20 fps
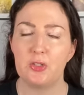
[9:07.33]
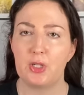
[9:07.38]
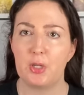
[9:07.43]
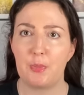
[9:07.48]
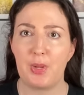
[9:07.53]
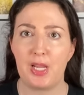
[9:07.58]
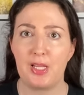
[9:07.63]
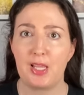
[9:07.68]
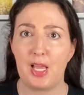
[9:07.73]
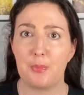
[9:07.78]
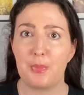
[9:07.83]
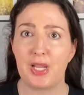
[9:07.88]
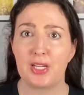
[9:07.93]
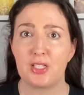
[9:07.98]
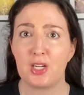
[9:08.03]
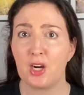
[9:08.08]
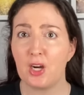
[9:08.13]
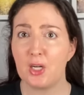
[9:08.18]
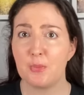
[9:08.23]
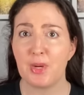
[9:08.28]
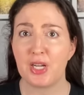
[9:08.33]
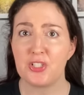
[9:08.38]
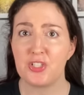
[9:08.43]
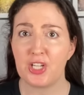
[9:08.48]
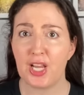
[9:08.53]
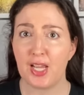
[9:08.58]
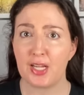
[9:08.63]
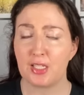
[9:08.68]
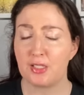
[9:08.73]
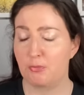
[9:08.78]
You could pay that by card, by
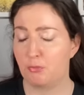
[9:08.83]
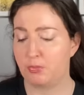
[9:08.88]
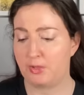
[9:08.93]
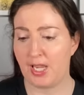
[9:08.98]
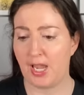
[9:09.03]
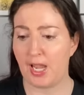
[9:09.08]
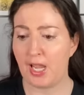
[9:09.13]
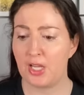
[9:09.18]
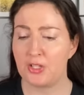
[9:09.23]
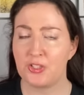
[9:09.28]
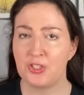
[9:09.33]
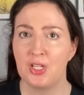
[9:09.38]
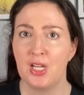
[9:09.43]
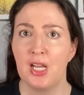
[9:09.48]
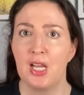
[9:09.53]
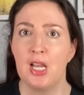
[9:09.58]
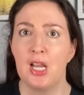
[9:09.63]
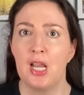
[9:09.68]
check, cash.